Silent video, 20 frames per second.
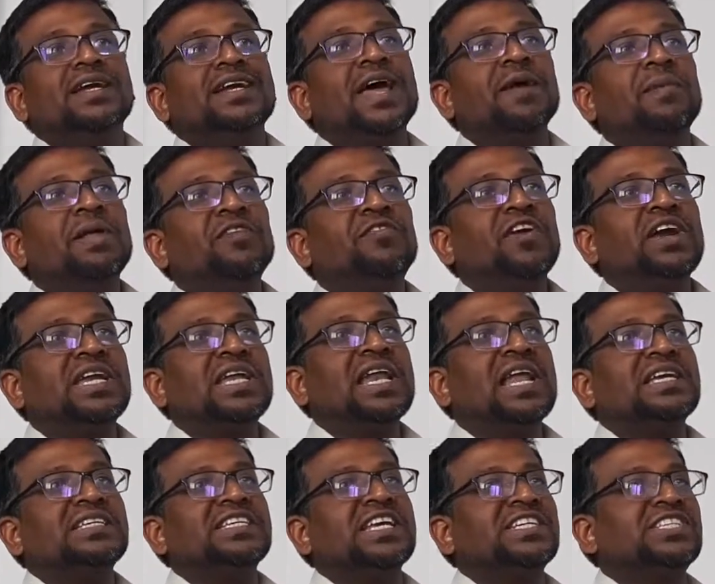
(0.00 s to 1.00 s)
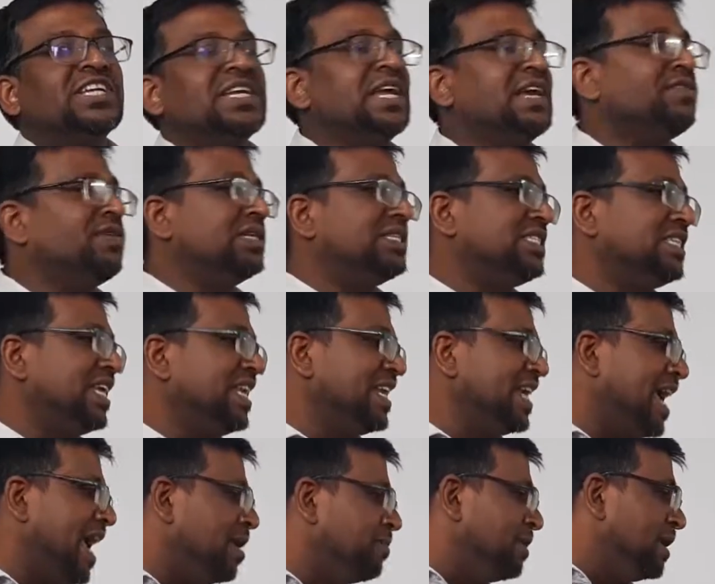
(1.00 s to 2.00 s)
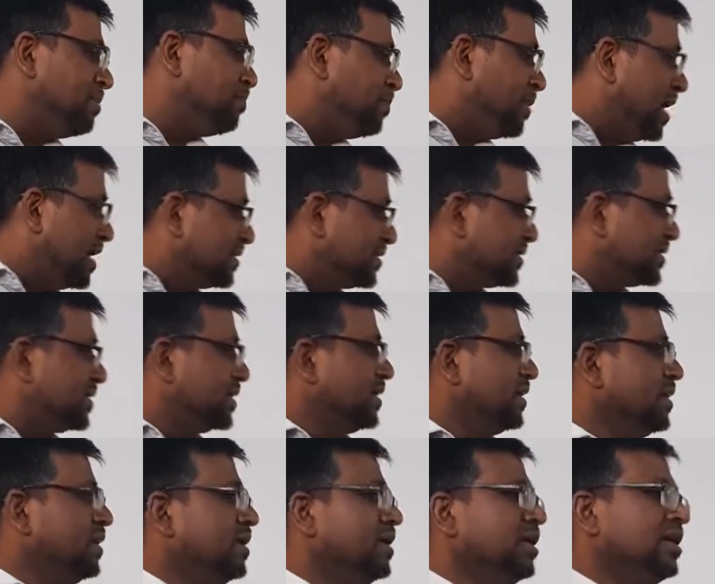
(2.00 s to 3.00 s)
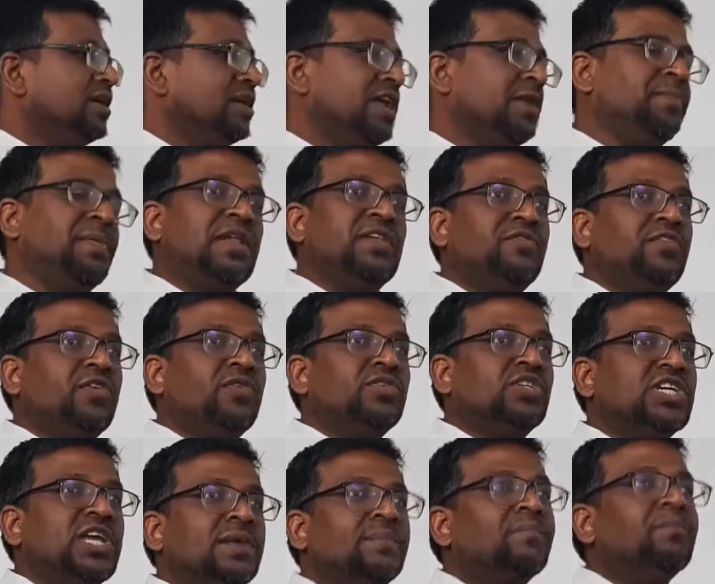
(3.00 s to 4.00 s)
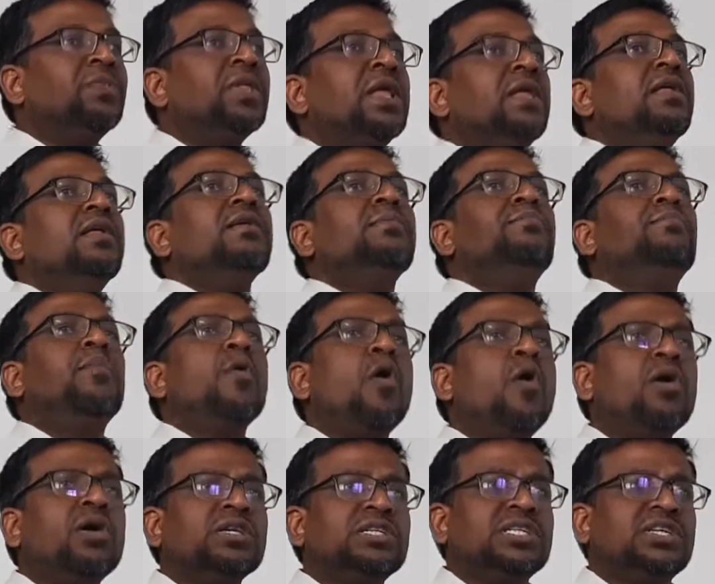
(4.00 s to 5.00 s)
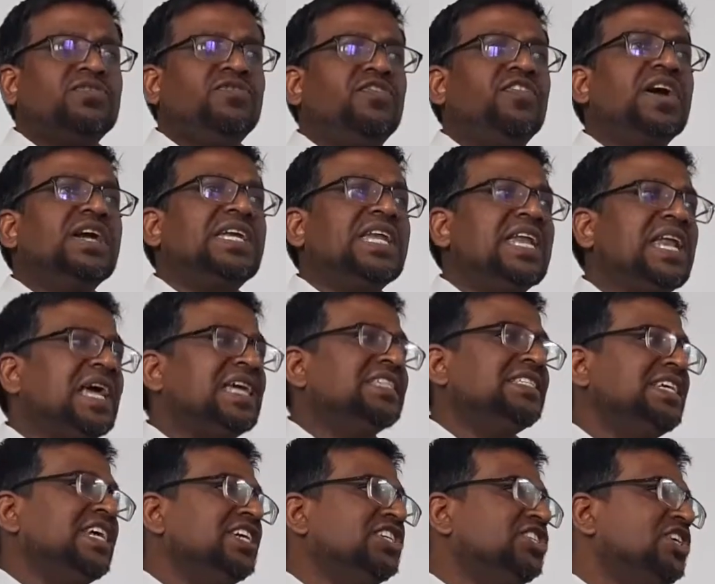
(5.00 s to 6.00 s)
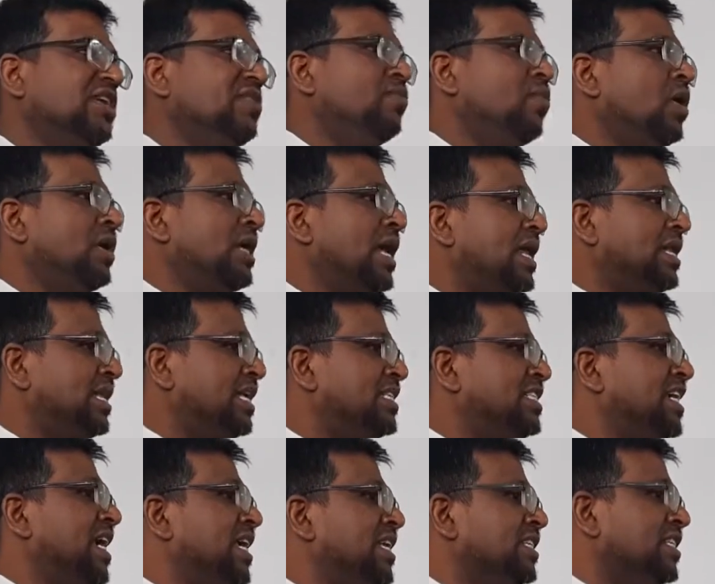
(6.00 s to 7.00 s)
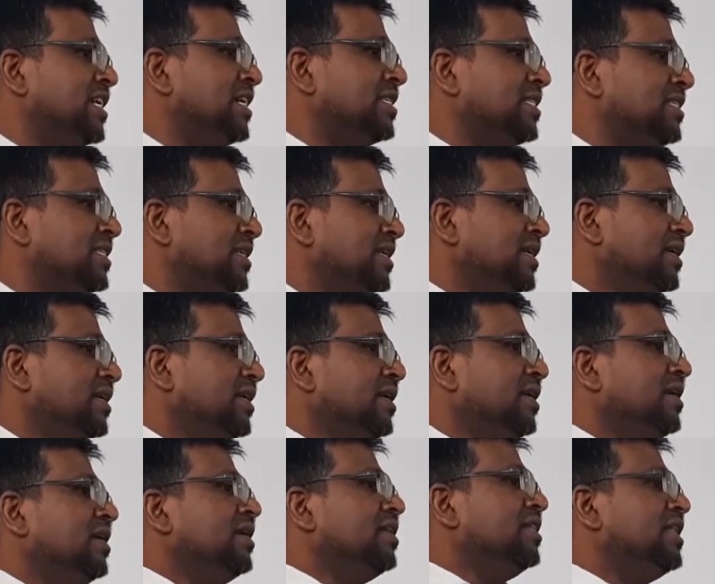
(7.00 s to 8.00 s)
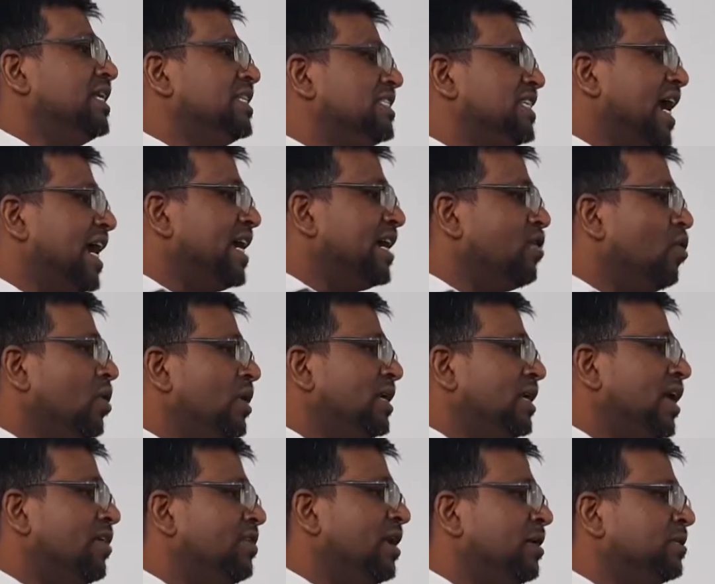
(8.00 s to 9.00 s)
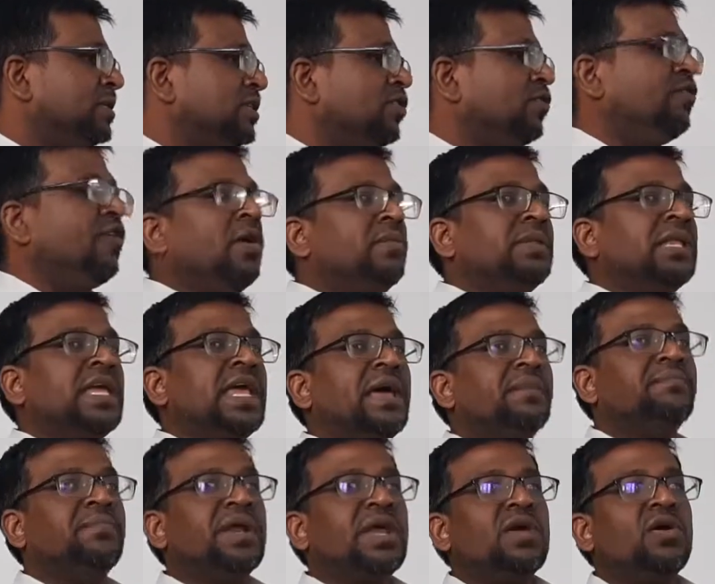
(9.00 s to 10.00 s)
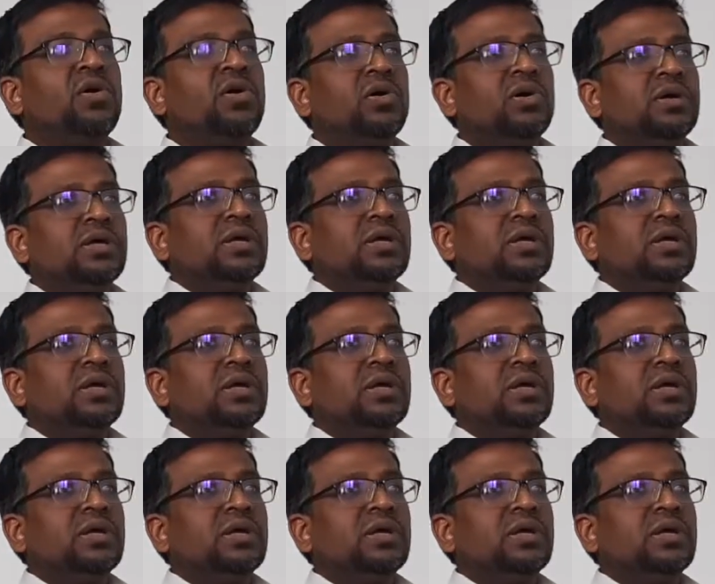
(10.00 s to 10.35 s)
Double fertilization equals syngamy plus triple fusion. Post fertilization, what are the changes? The zygote develops to form the embryo.